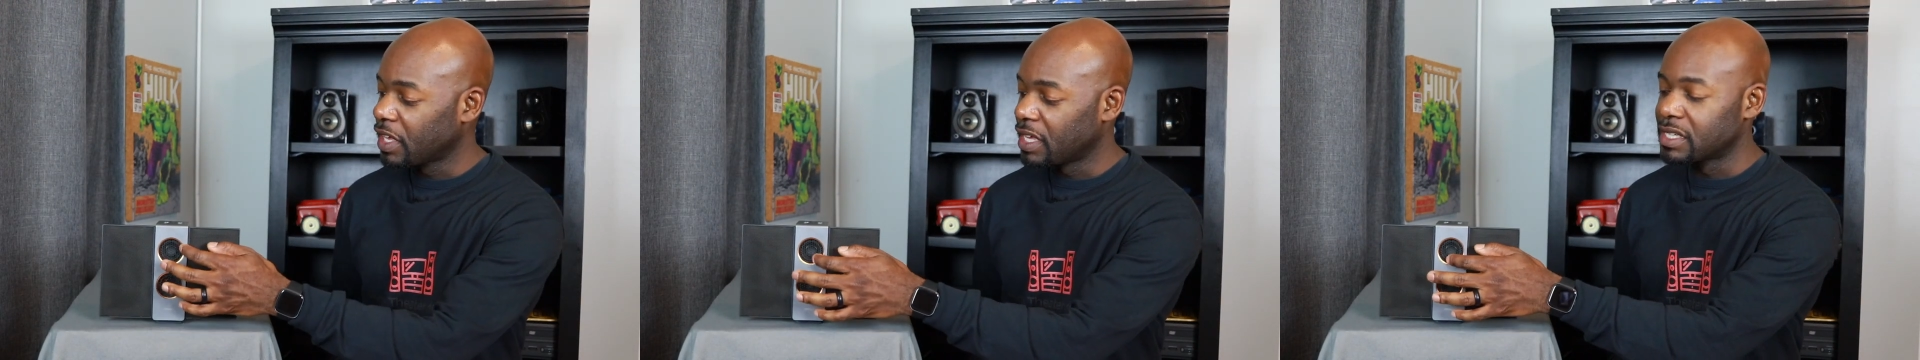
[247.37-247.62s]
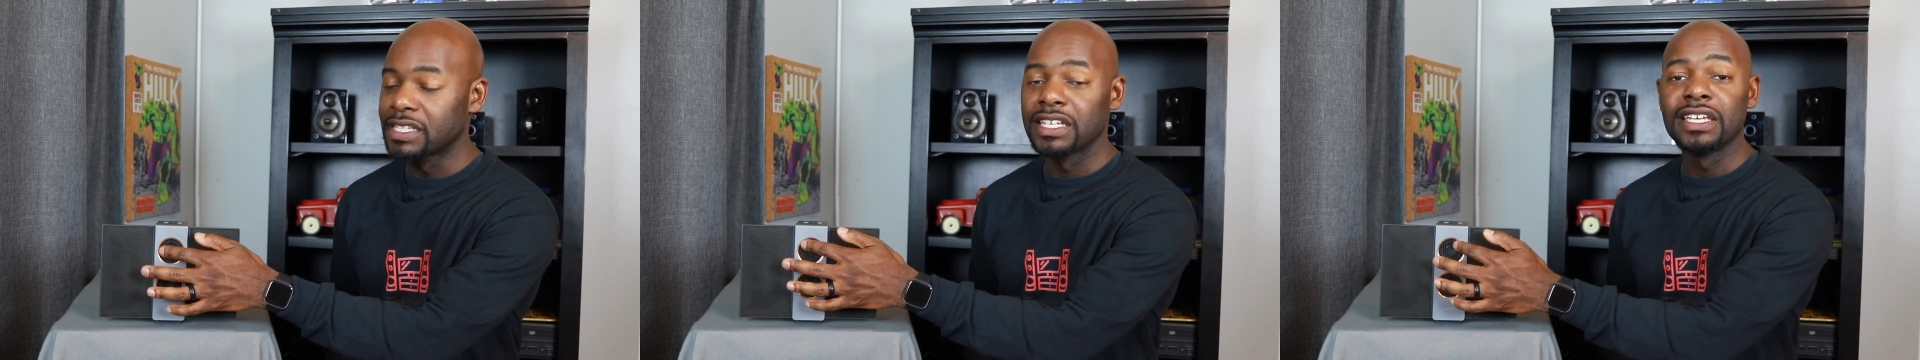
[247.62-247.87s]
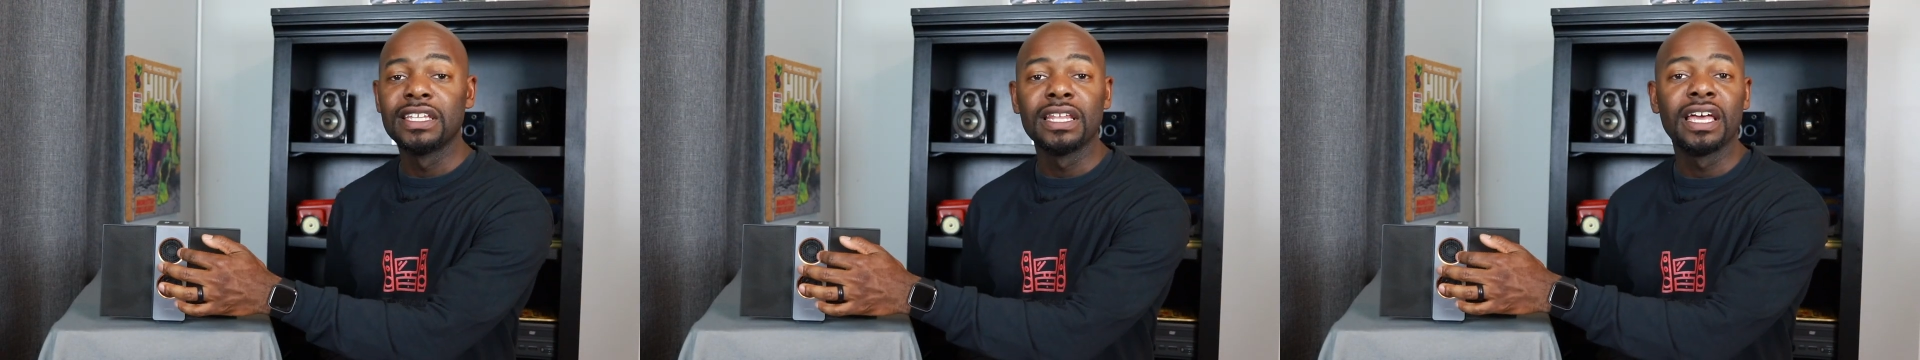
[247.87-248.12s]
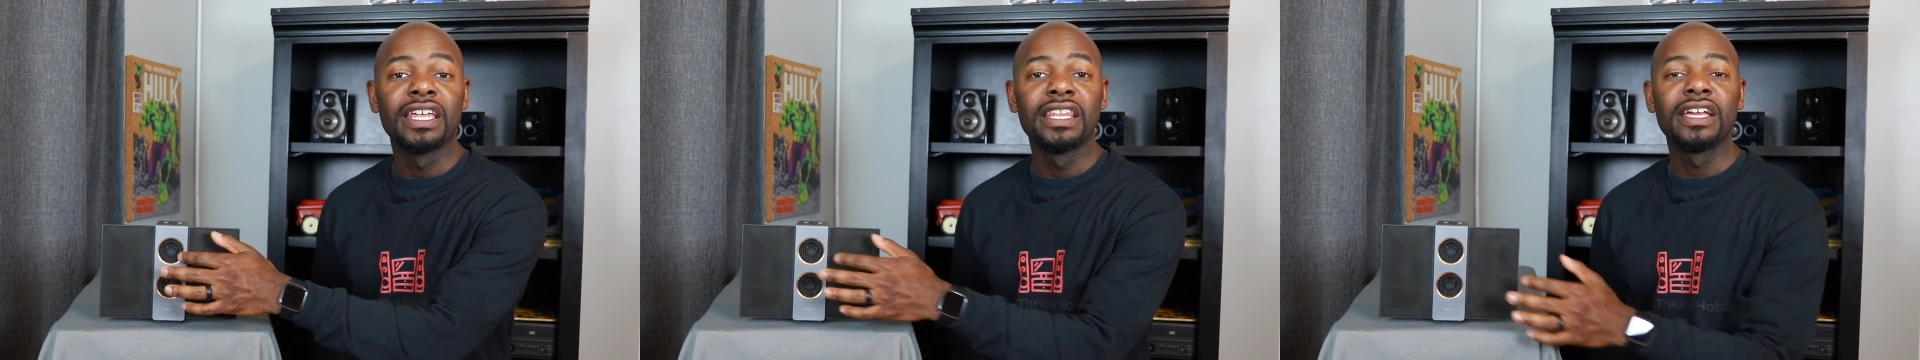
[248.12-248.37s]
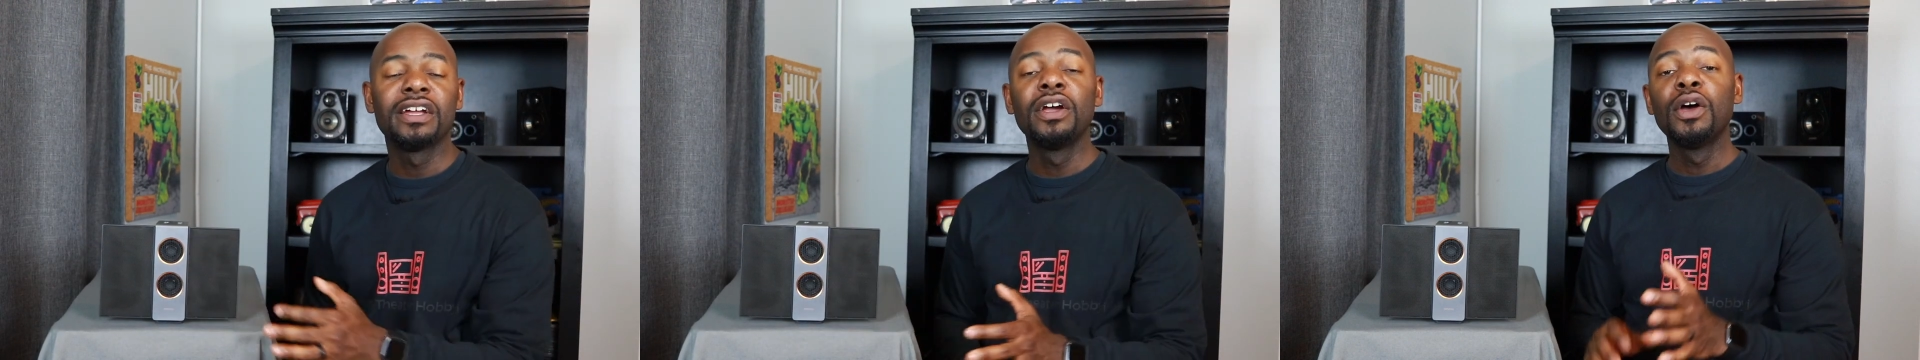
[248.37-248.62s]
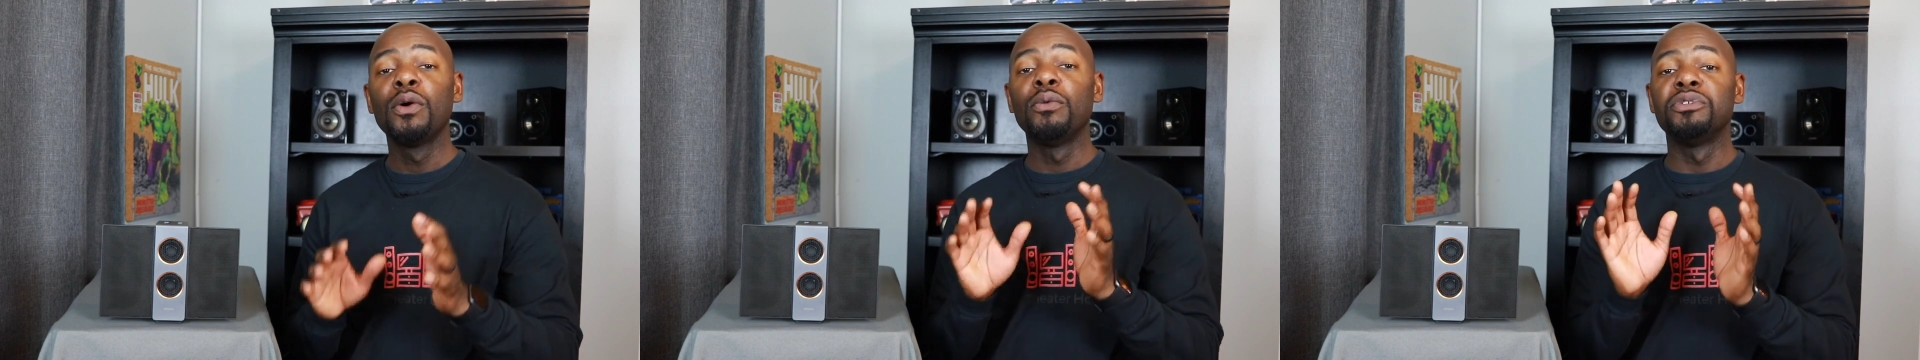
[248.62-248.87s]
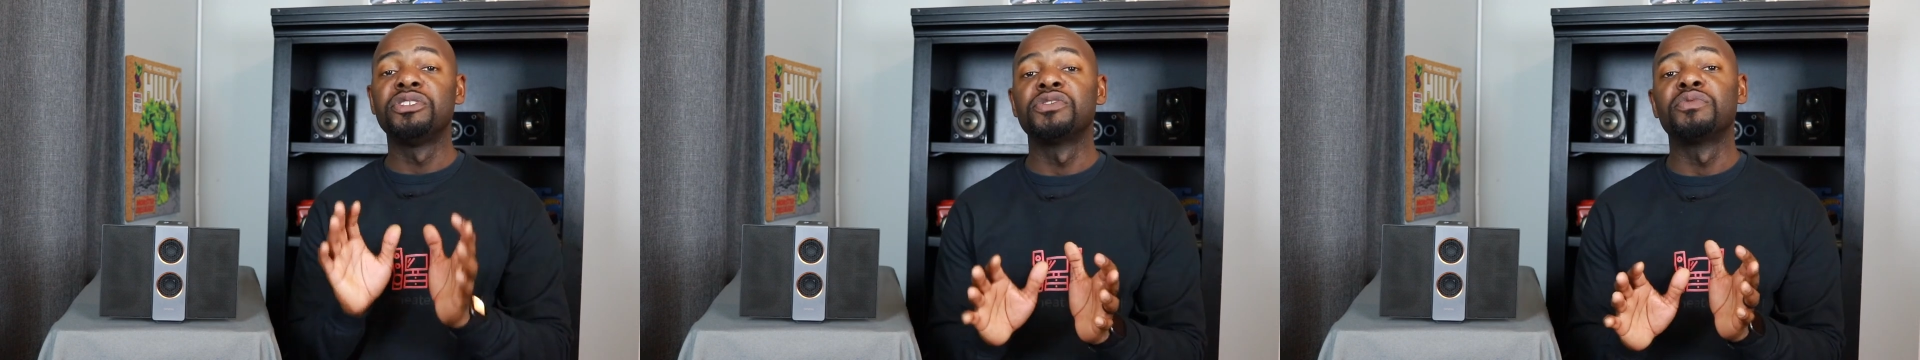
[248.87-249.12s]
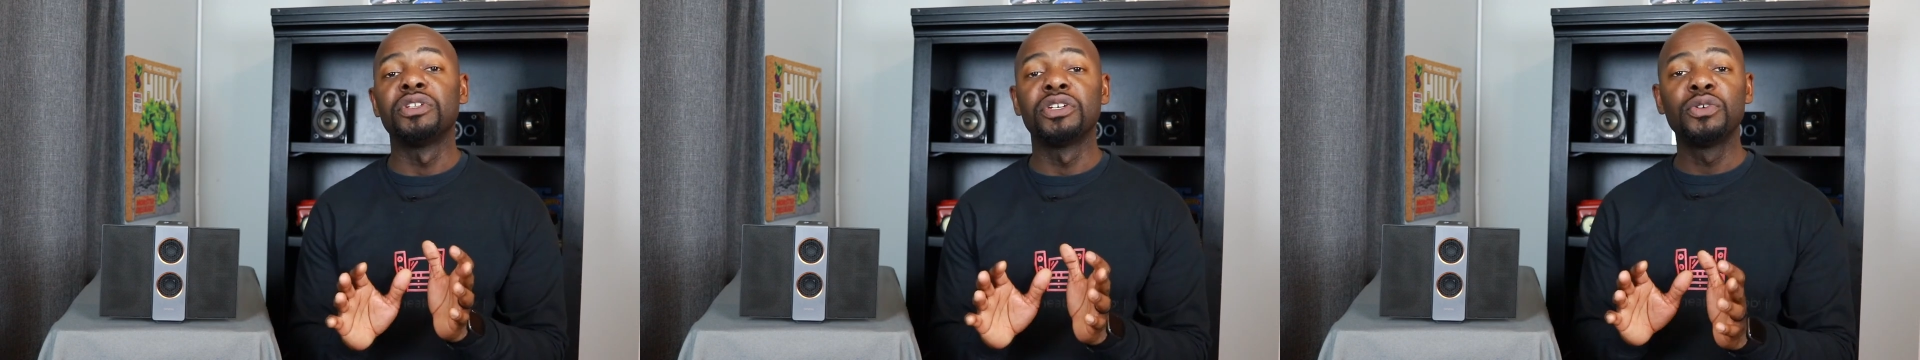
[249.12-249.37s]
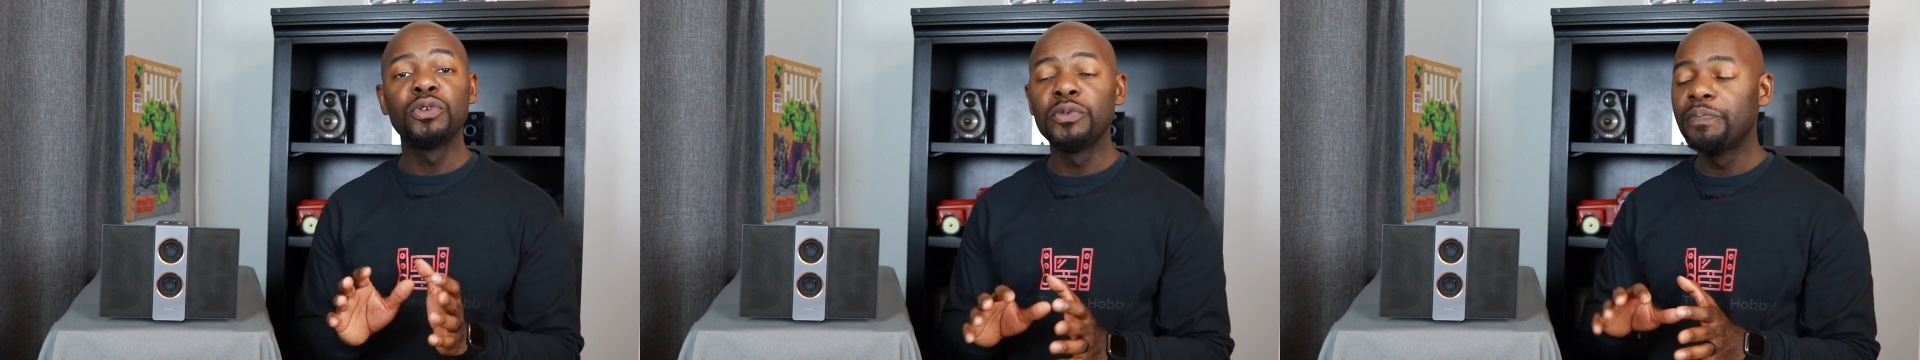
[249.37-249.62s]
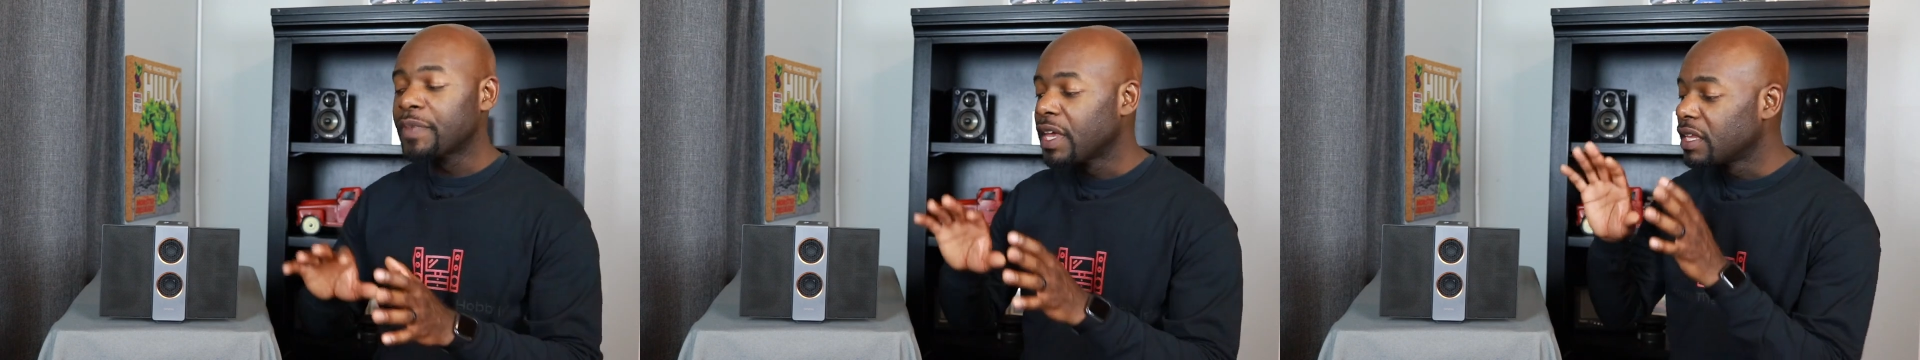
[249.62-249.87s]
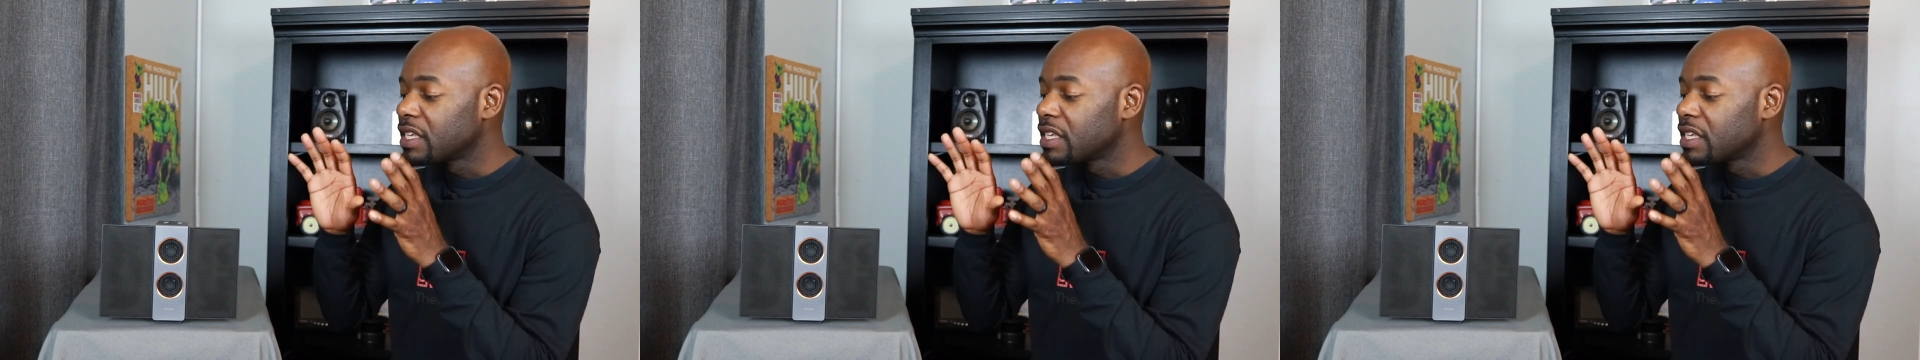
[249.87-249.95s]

as the inlay there, which is really cool.